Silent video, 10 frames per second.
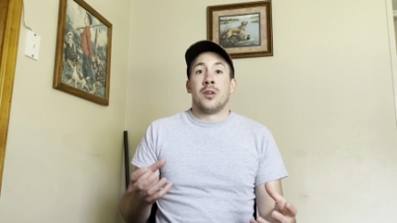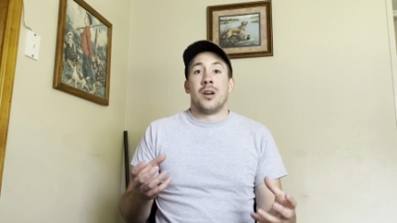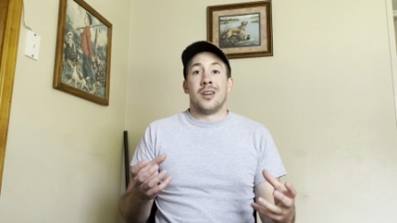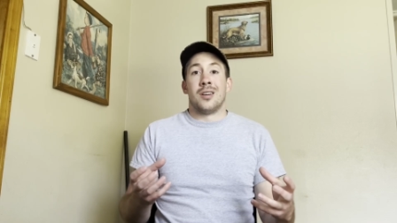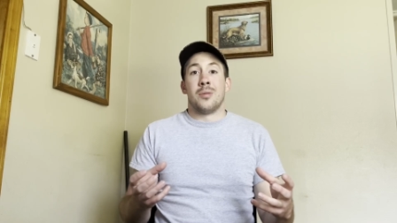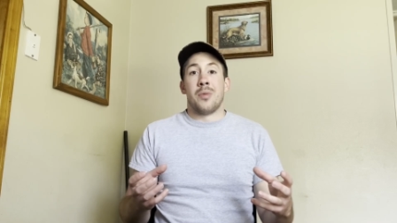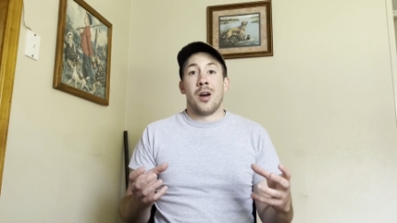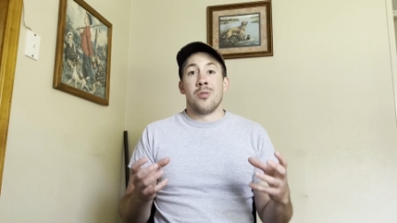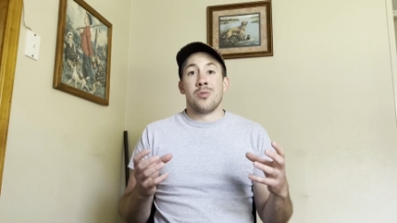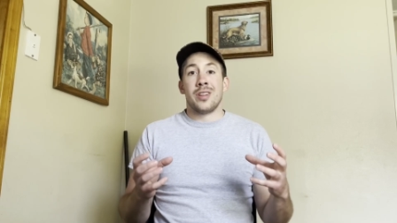
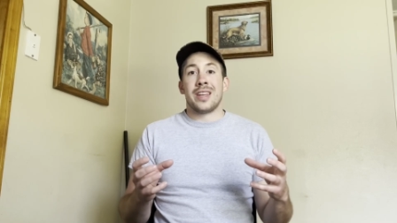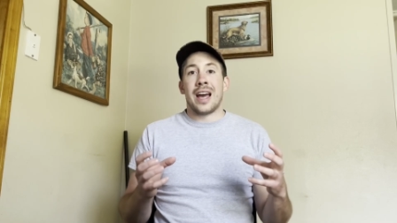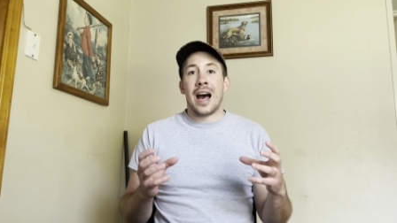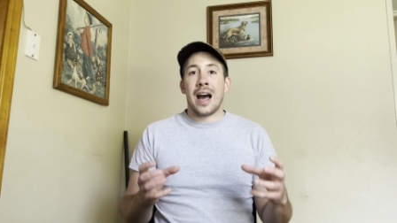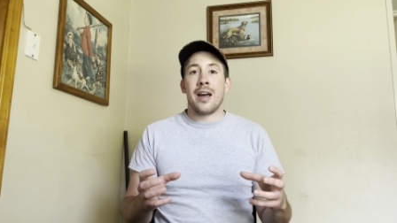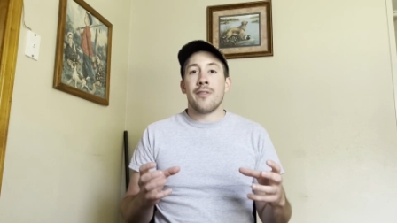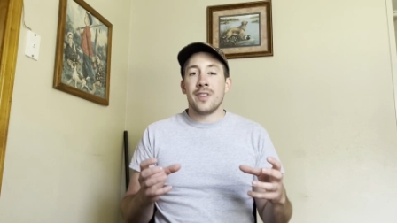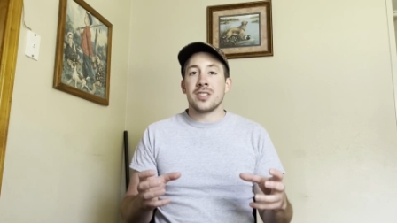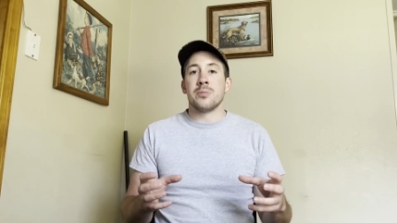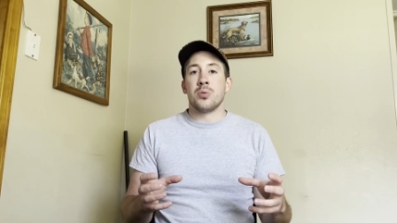a really high
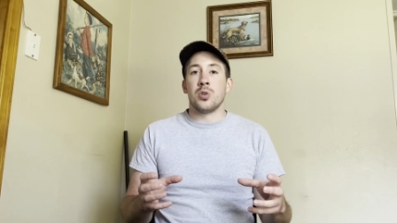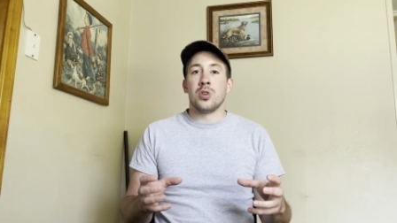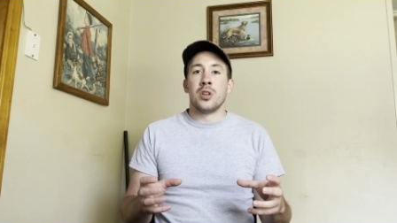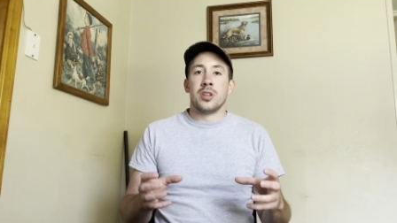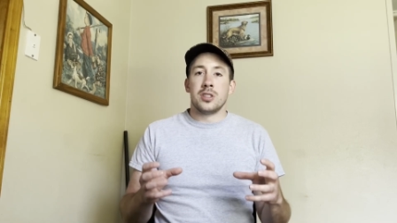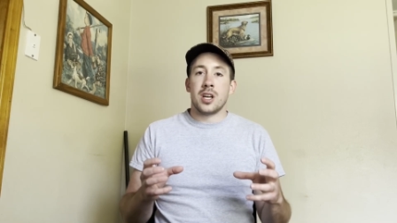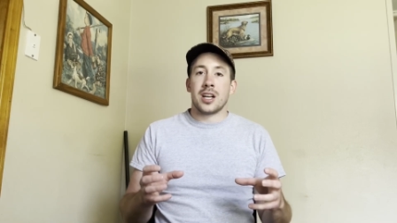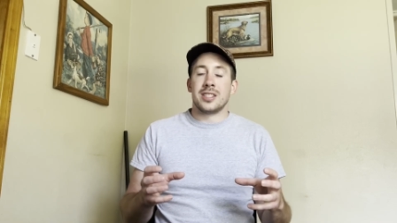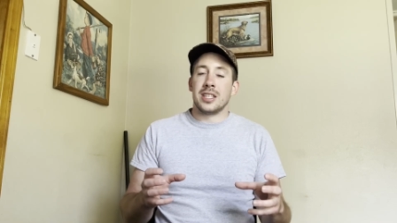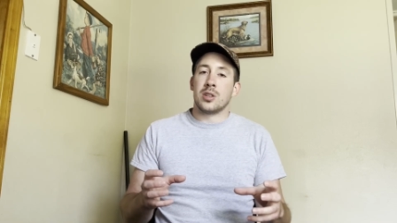visible
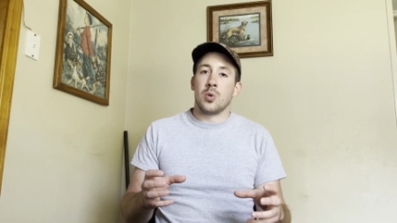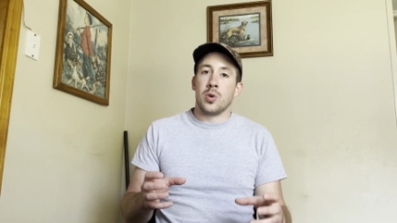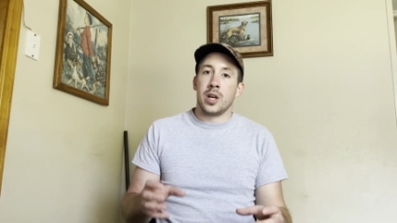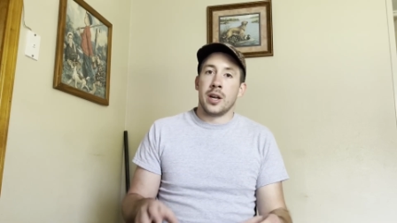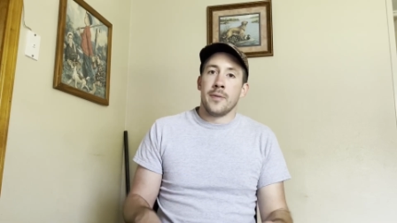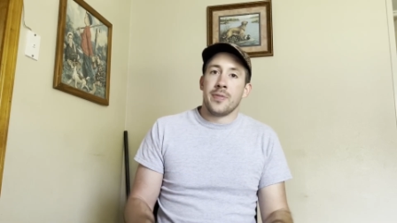duck decoy